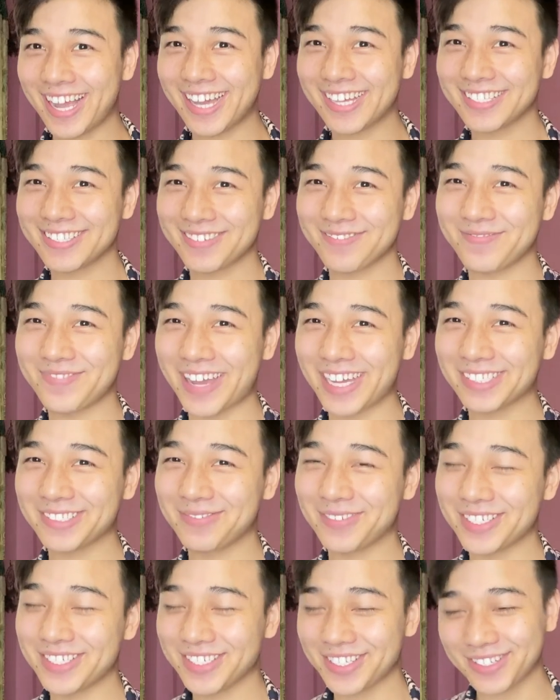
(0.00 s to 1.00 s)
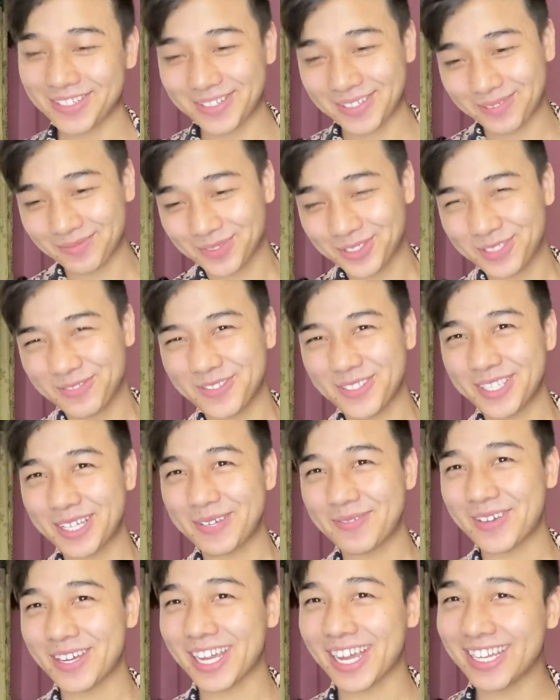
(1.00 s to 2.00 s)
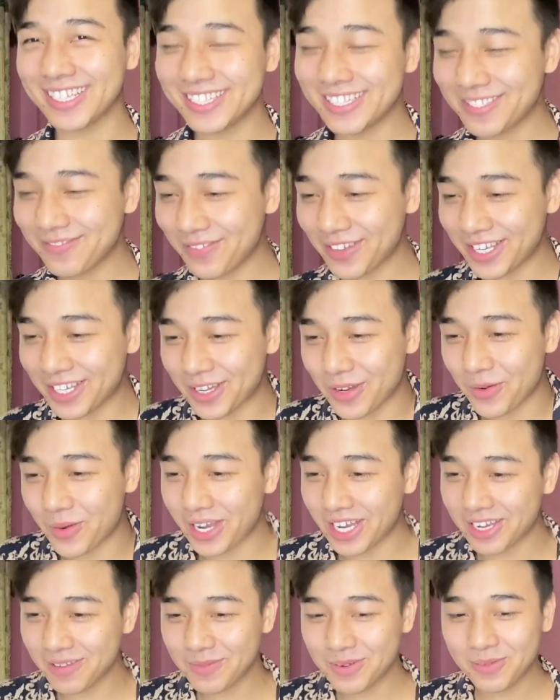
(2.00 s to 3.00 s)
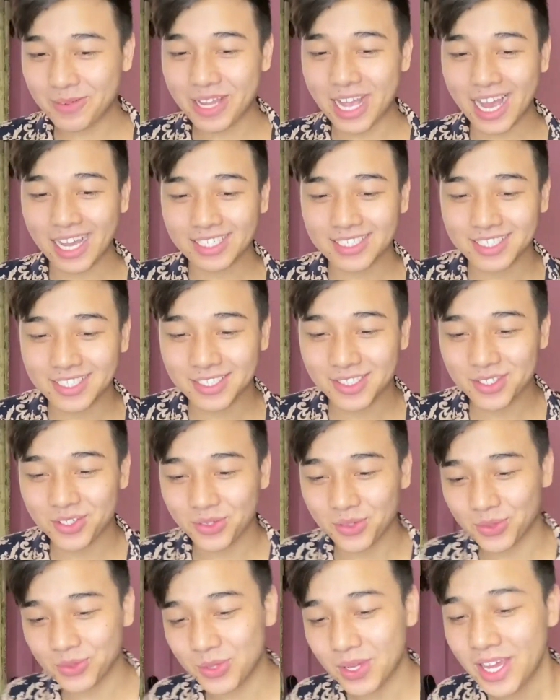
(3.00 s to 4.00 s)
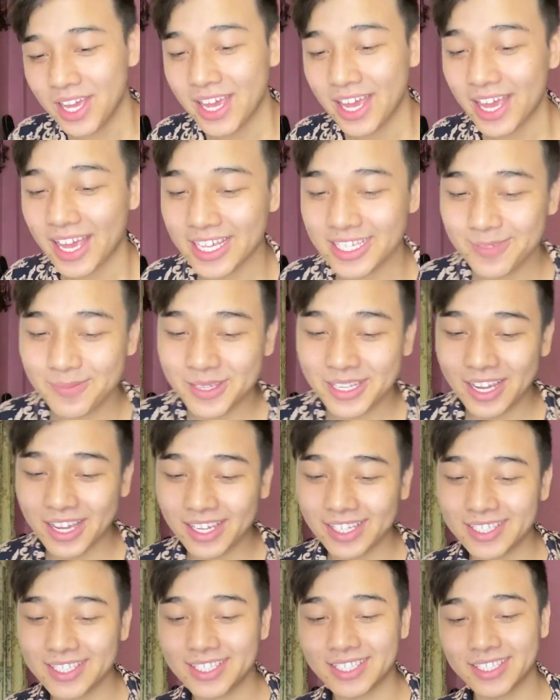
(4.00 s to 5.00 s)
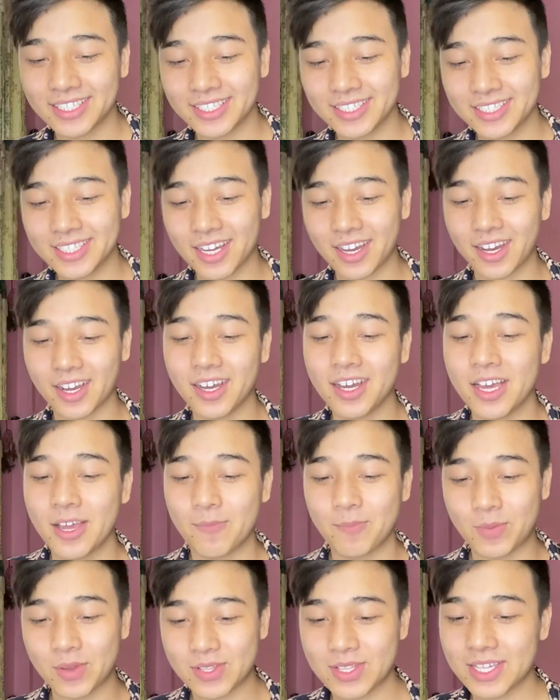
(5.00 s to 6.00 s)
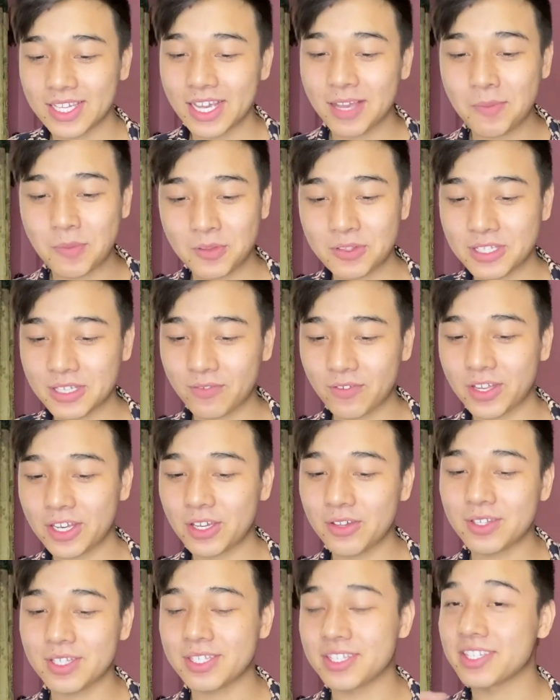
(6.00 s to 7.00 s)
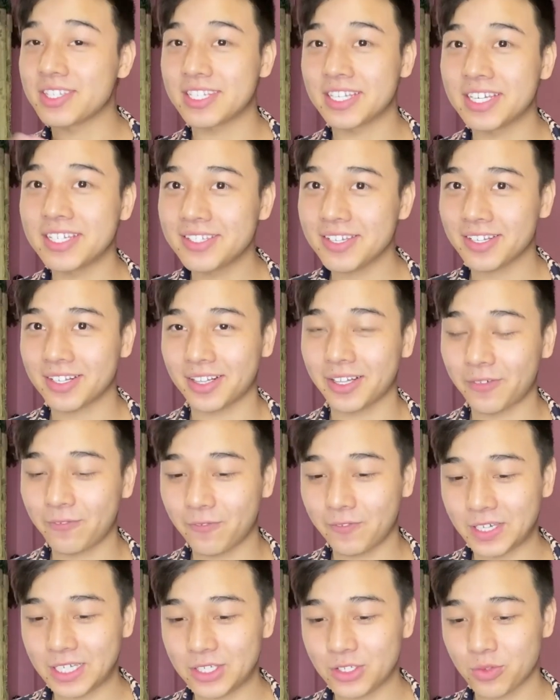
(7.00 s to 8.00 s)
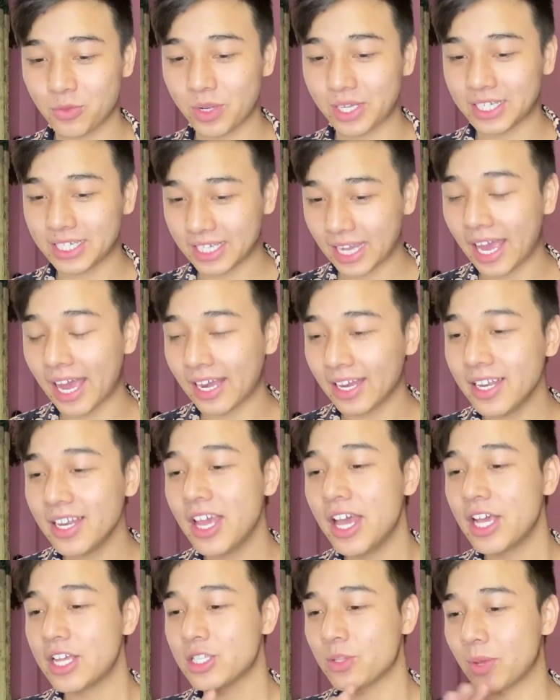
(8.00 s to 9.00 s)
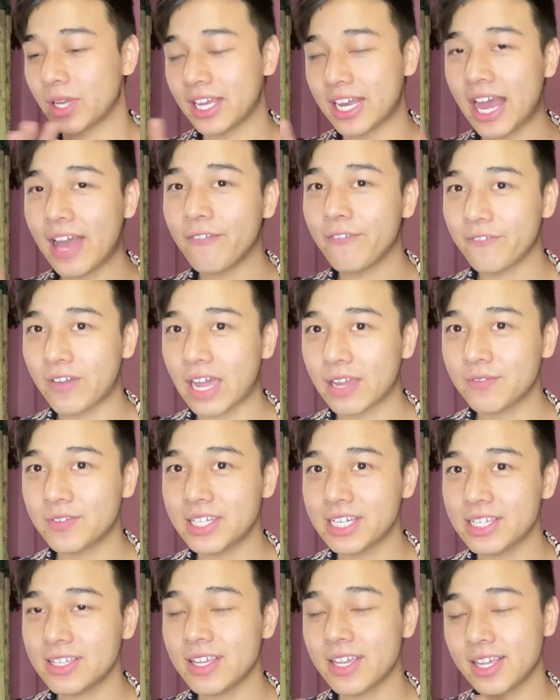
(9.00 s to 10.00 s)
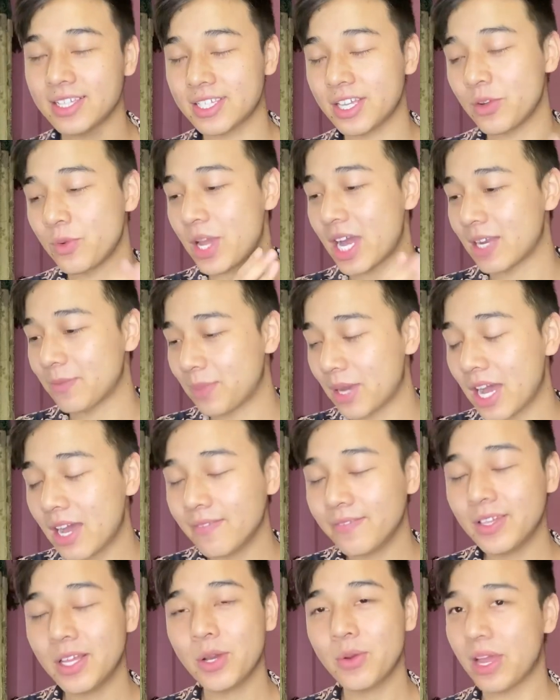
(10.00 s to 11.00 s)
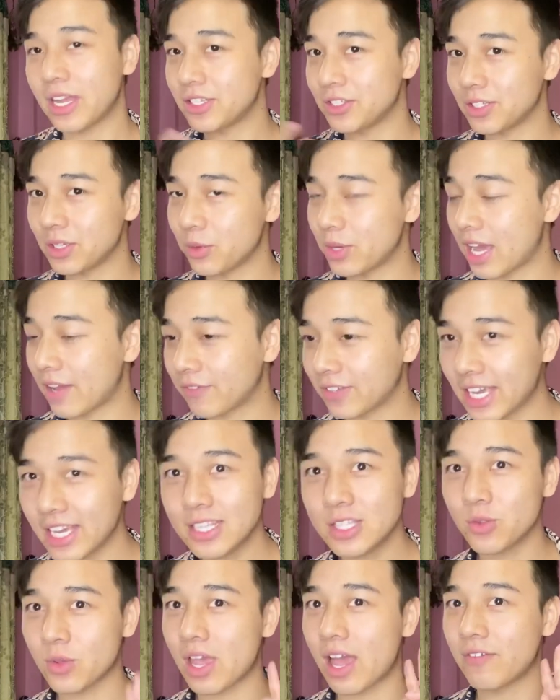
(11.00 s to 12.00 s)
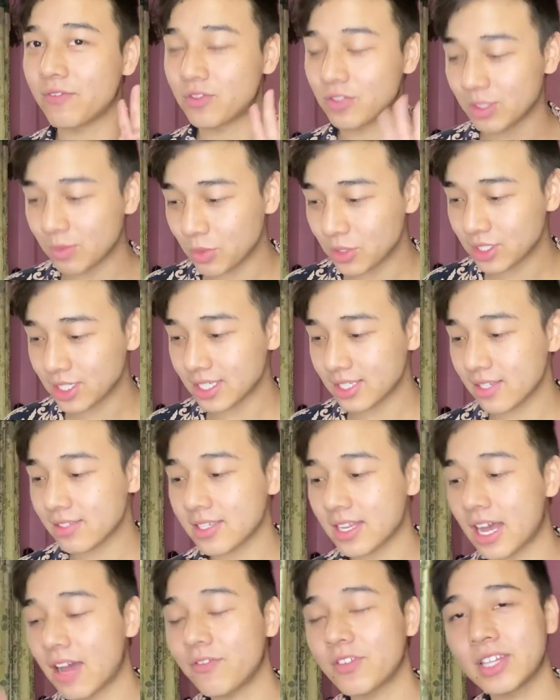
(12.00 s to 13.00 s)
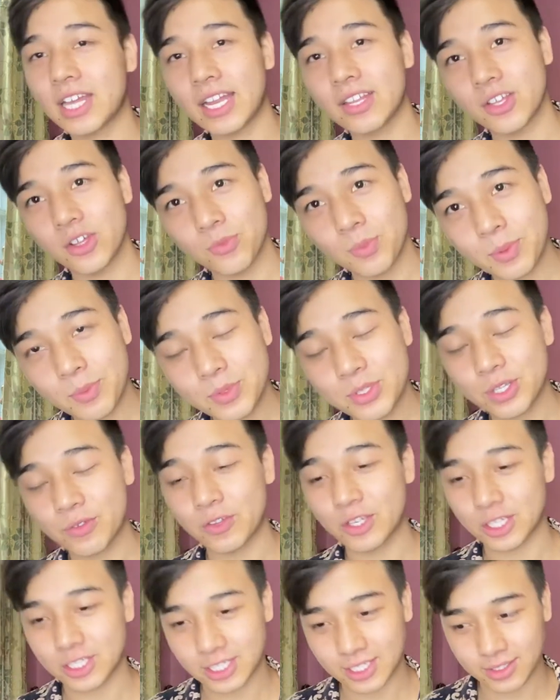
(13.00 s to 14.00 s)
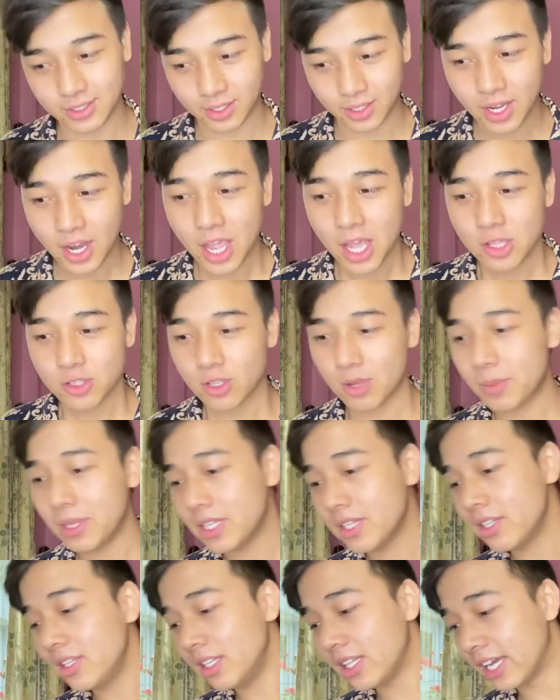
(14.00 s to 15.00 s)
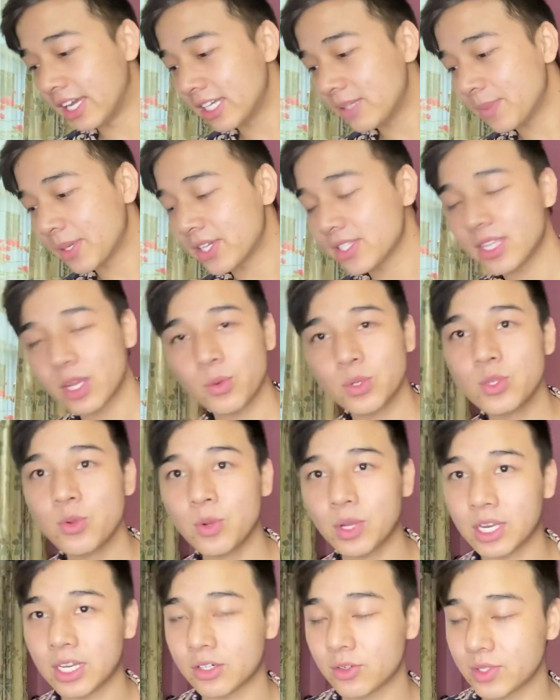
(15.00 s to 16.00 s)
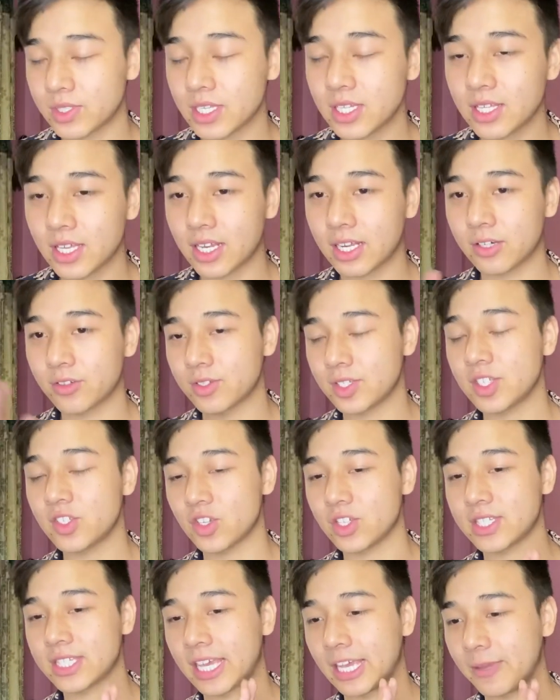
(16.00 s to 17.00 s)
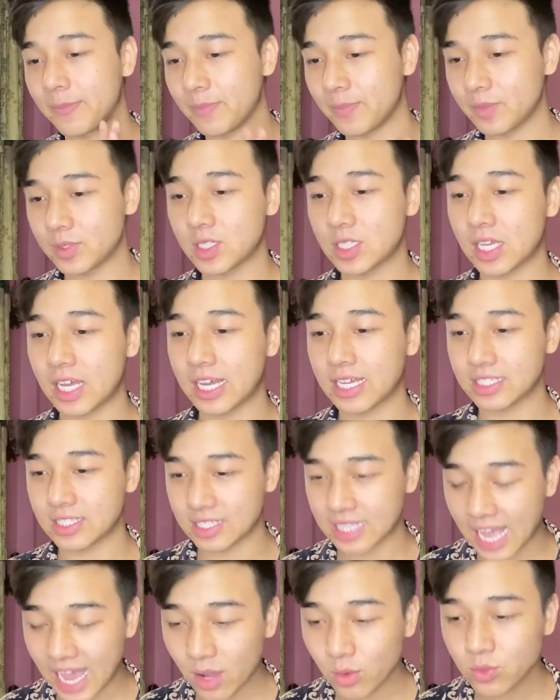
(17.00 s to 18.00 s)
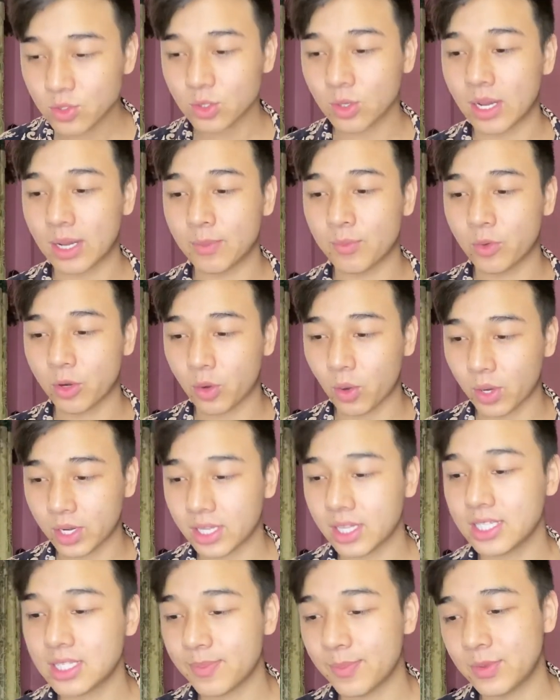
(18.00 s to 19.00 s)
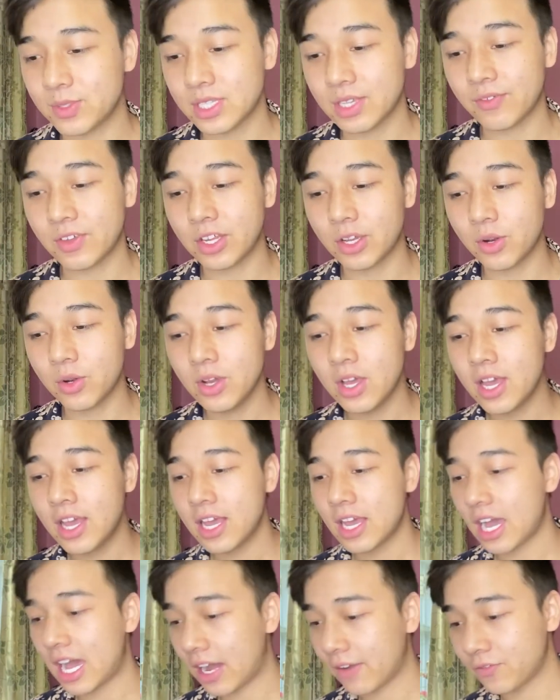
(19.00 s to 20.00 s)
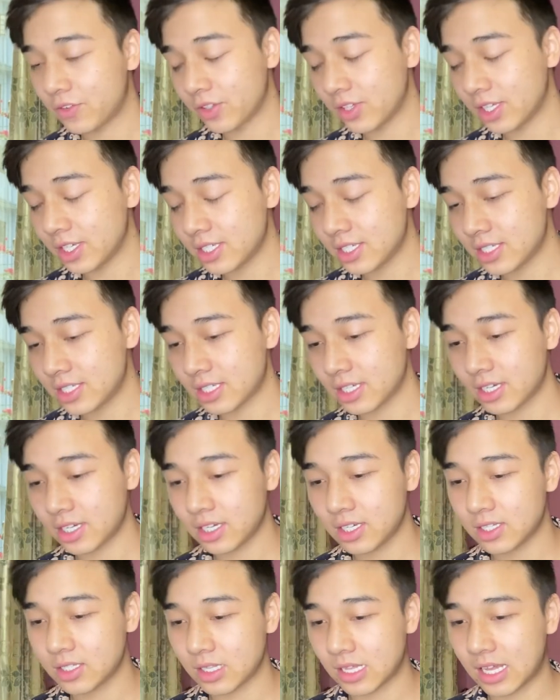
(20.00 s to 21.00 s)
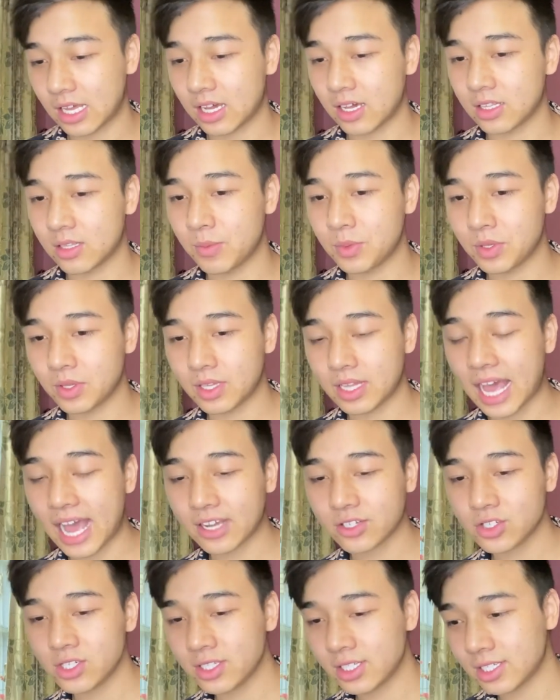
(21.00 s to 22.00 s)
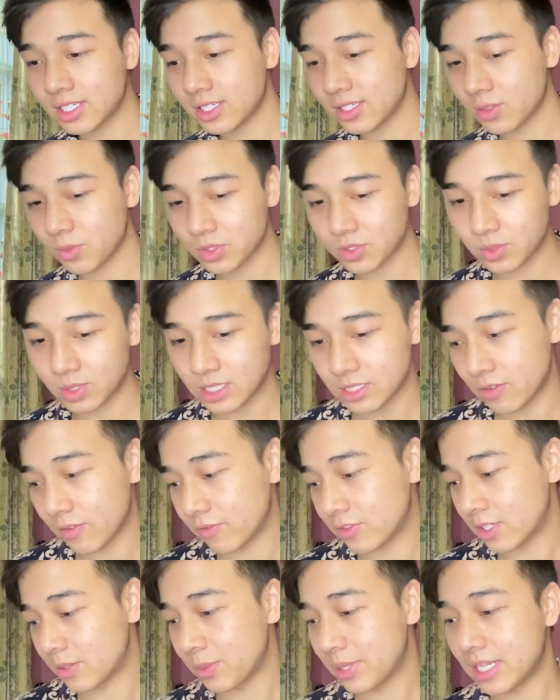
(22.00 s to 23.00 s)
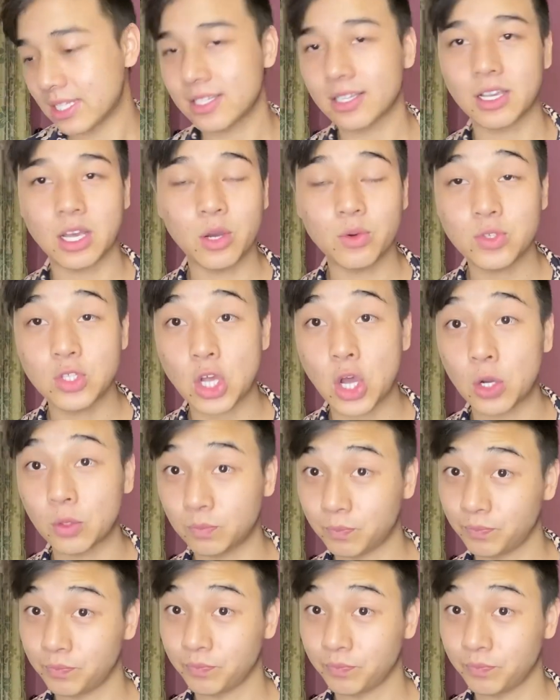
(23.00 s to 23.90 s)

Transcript: guys, welcome back to my channel. I'm Jeevan Tamang, and in this video, we're gonna be reacting to SB19 Bazinga music video. This is teaser clip featuring Ken. So we're gonna have 5 teasers. Yesterday we had Pablo, and today we have Ken. So we have 3 more teasers, and after that there will be music video teaser. So I'm a little late because there was no electricity. The electricity just came now. So I'm recording this music video after this. The teaser was released 15 minutes ago. So